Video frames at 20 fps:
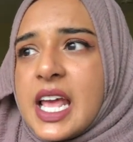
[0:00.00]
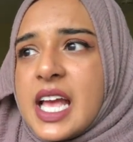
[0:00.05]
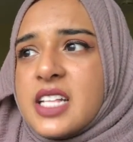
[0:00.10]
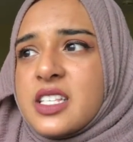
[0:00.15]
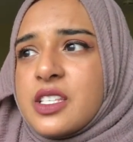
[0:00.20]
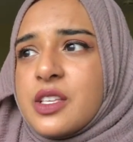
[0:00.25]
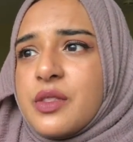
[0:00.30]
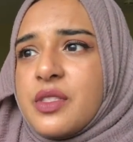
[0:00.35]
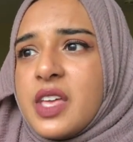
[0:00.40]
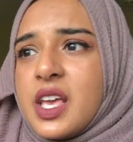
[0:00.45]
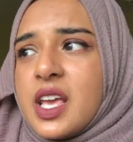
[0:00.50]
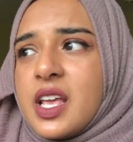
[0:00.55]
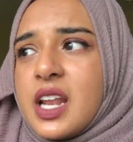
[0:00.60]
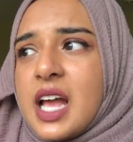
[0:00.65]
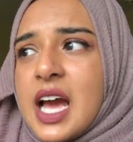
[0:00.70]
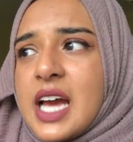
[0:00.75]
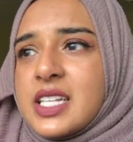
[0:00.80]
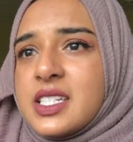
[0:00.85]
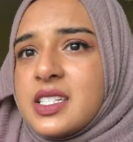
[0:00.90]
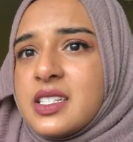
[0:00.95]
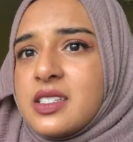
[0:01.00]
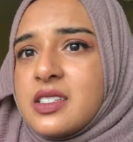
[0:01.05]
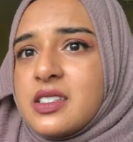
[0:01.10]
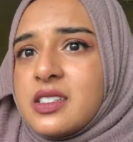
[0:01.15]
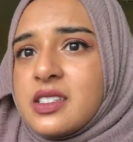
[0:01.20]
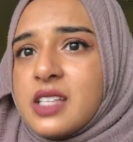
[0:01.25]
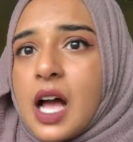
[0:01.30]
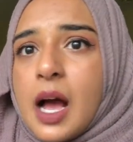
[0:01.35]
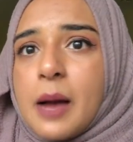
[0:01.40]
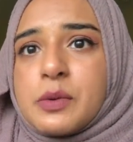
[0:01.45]
And so then I
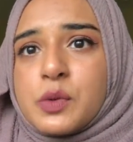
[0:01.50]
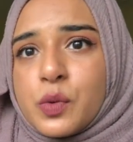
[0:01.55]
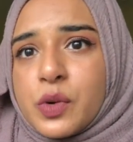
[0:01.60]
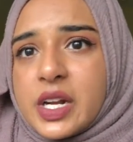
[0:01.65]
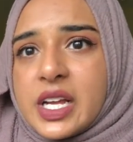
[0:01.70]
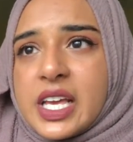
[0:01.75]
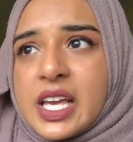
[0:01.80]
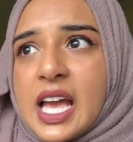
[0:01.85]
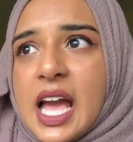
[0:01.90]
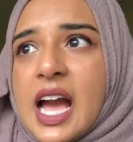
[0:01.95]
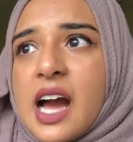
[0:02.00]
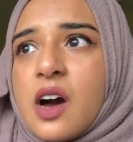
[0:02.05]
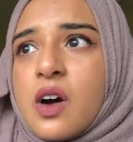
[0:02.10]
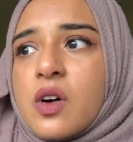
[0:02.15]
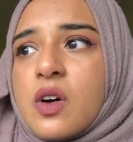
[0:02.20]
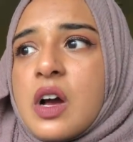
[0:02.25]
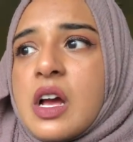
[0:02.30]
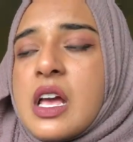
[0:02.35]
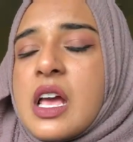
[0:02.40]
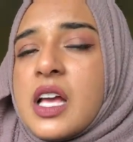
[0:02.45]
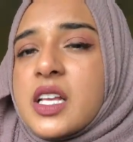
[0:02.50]
stopped working out,